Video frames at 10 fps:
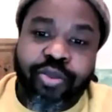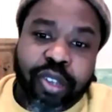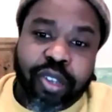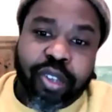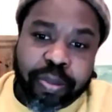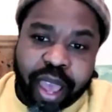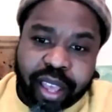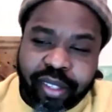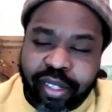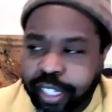
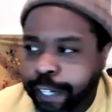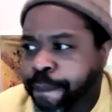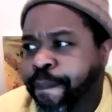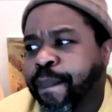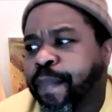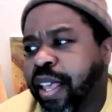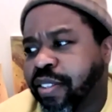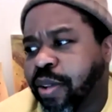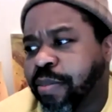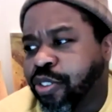capacity. And so
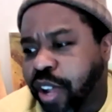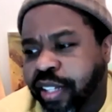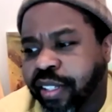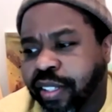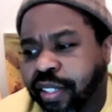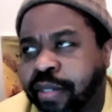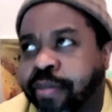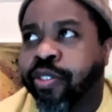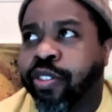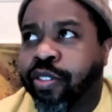I'm trying to
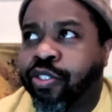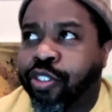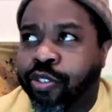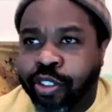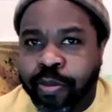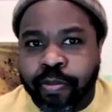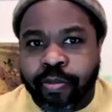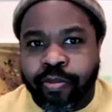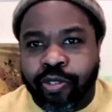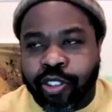
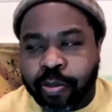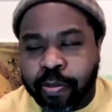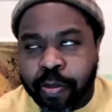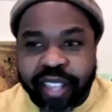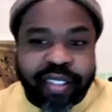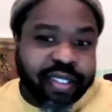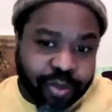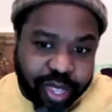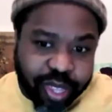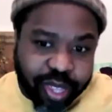mess
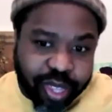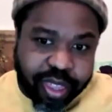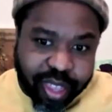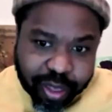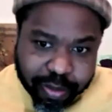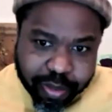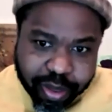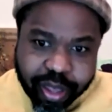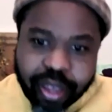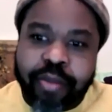with them,
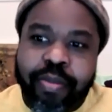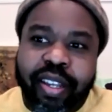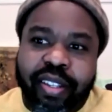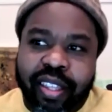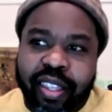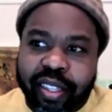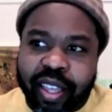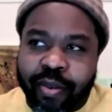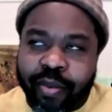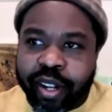because I think
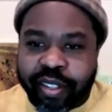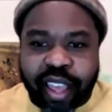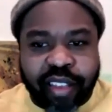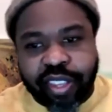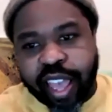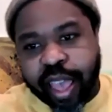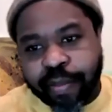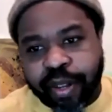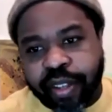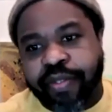that what is actually
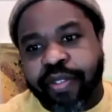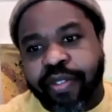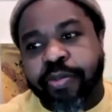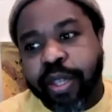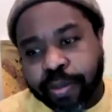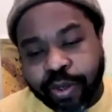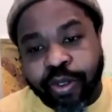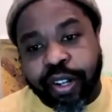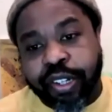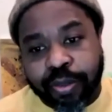happening for people who are
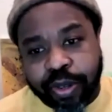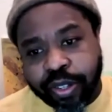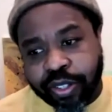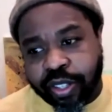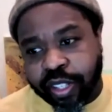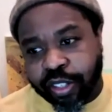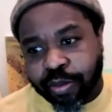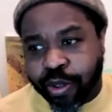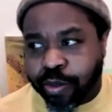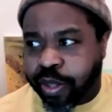experiencing these
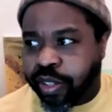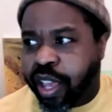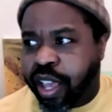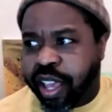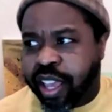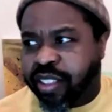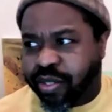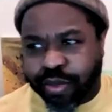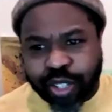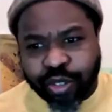moments is a
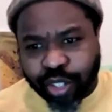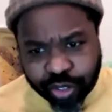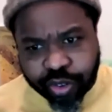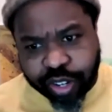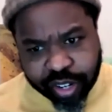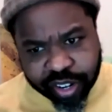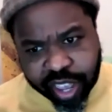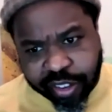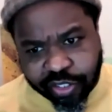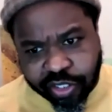real
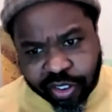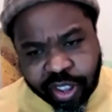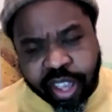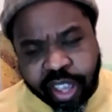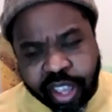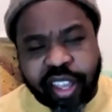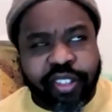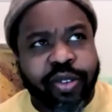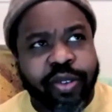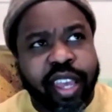disorientation. And so
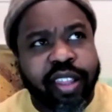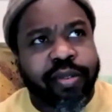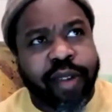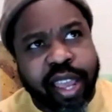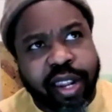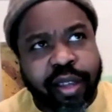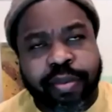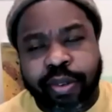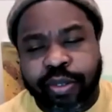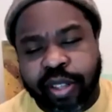can the writing
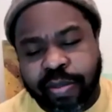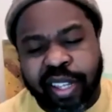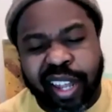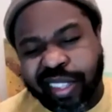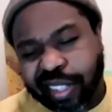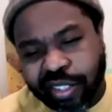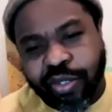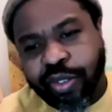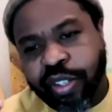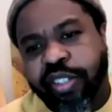approach something like the
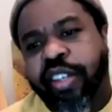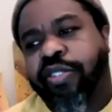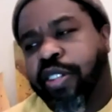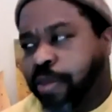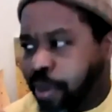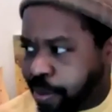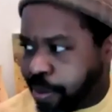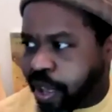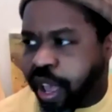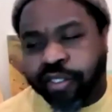disorientation that people
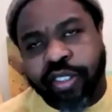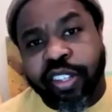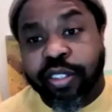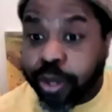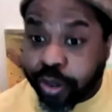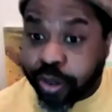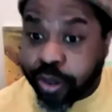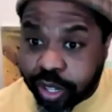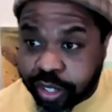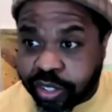are actually
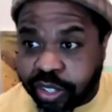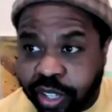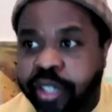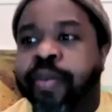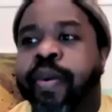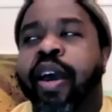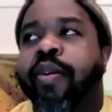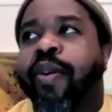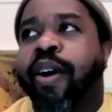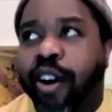experiencing, while
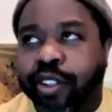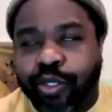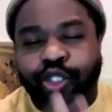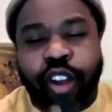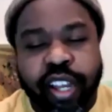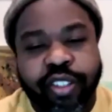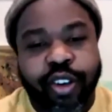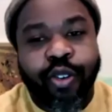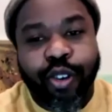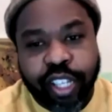also trying to
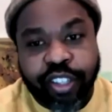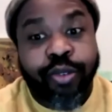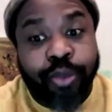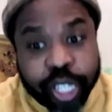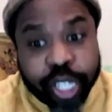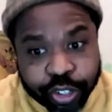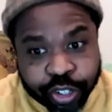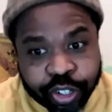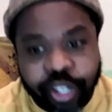orient the reader